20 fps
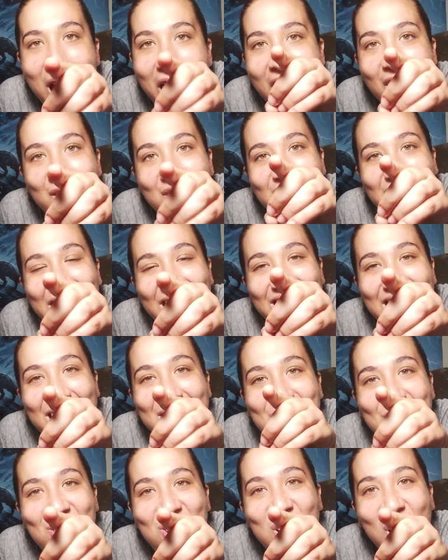everything
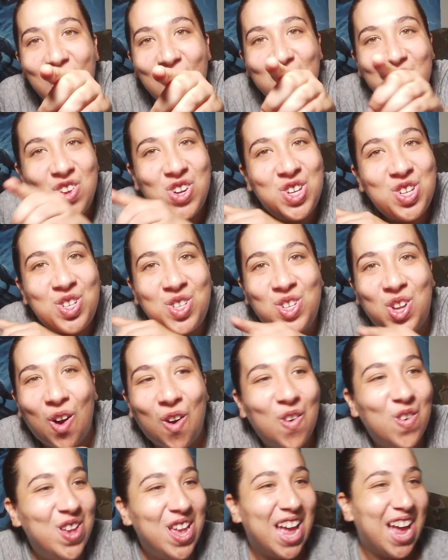that you love. You just
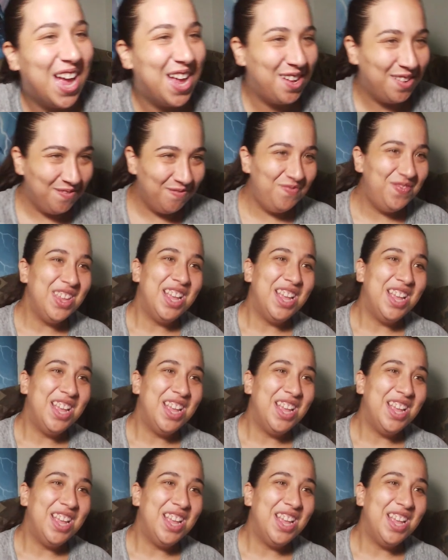don't yet.